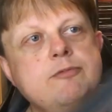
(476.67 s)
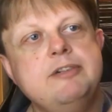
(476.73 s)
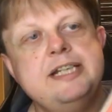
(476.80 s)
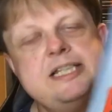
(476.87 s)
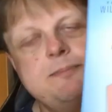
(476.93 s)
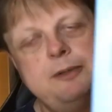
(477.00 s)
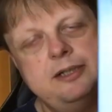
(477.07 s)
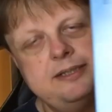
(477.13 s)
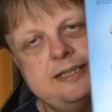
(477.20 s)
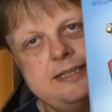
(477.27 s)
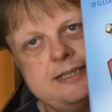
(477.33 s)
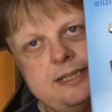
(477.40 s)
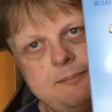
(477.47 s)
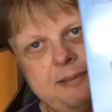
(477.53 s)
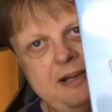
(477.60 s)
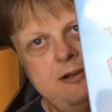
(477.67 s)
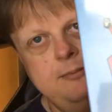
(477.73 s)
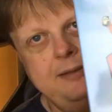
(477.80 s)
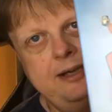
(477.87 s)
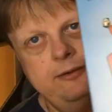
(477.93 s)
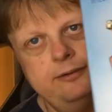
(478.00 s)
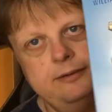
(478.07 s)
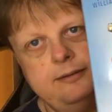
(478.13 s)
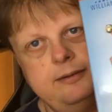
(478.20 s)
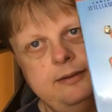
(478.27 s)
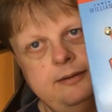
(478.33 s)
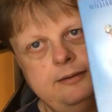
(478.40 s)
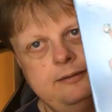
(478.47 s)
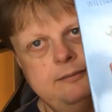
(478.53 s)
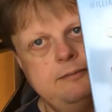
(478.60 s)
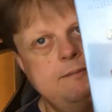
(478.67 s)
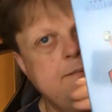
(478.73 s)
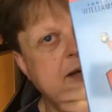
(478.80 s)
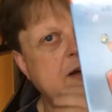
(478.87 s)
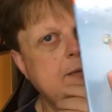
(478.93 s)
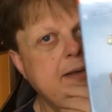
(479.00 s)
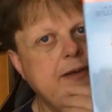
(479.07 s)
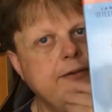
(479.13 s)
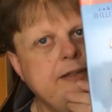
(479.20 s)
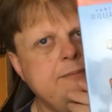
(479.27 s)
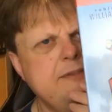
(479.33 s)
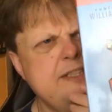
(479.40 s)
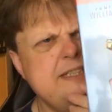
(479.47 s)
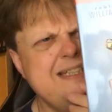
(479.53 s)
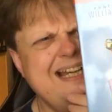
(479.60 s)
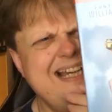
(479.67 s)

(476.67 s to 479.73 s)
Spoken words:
joint release by Disney and Paramount. Paramount in the